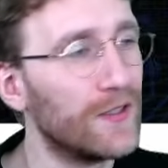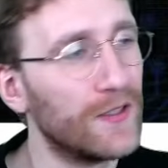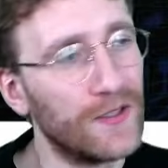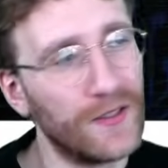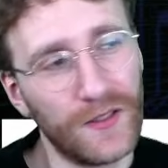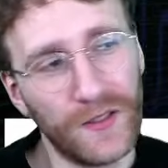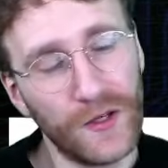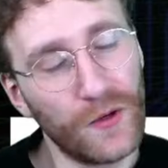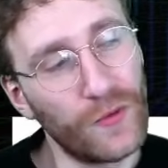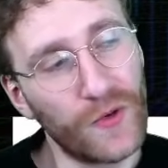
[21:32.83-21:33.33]

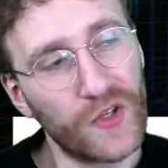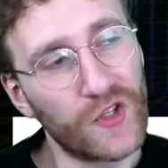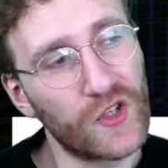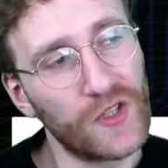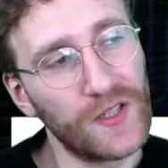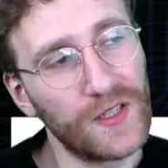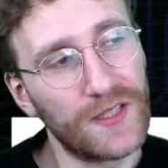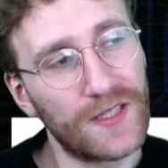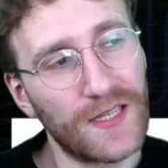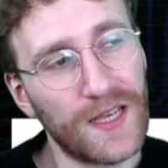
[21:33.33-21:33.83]
your
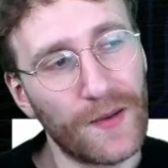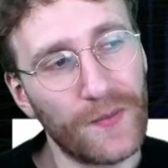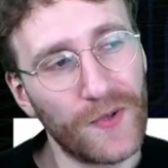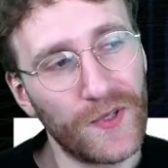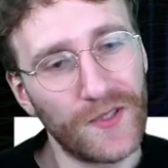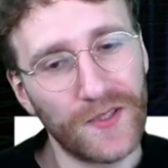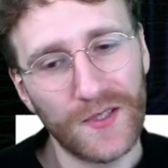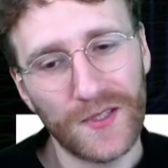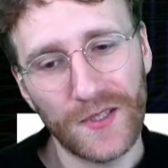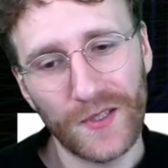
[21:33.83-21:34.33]
ritual
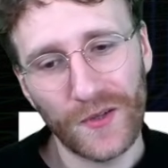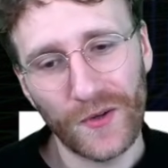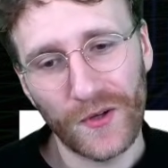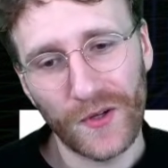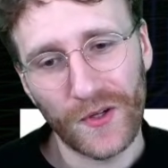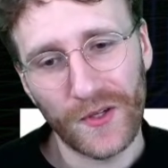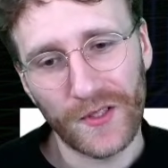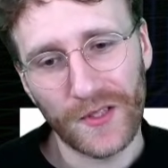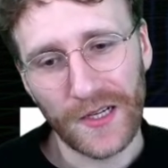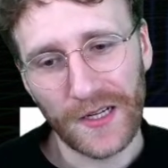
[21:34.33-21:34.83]
summons,
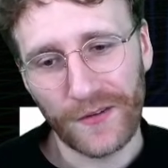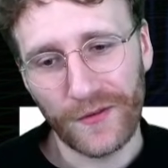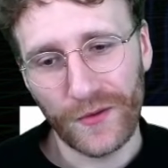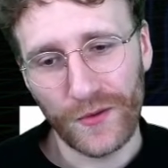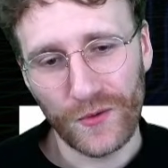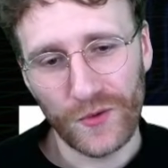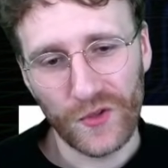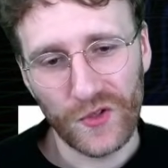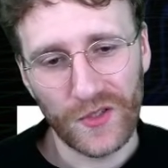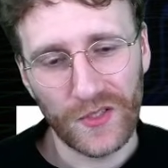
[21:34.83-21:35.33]
your dark
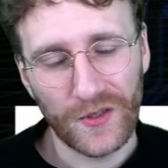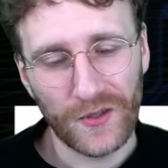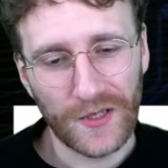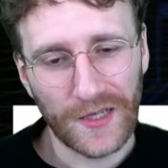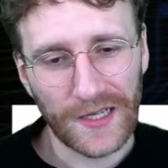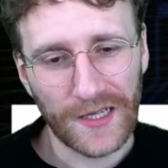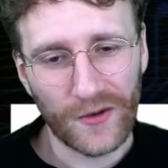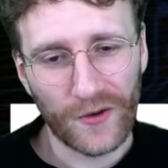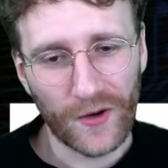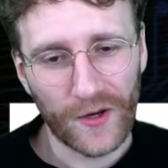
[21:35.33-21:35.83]
fusions, your
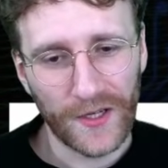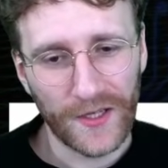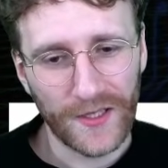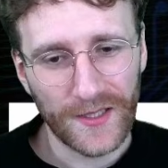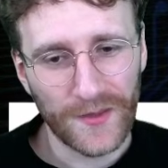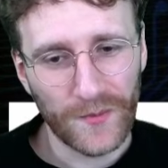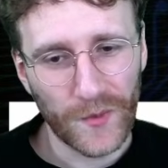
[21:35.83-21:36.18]
dark callings,